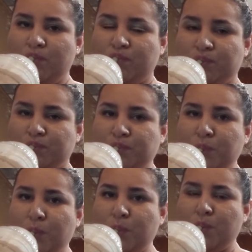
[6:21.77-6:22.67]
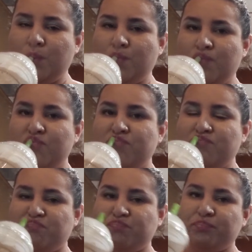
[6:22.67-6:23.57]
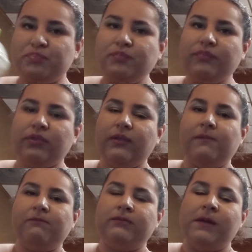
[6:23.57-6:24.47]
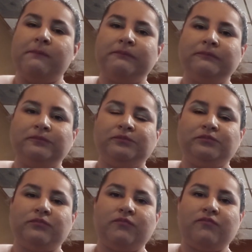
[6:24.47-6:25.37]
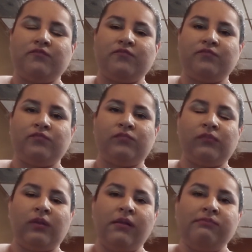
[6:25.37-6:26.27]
[no speech]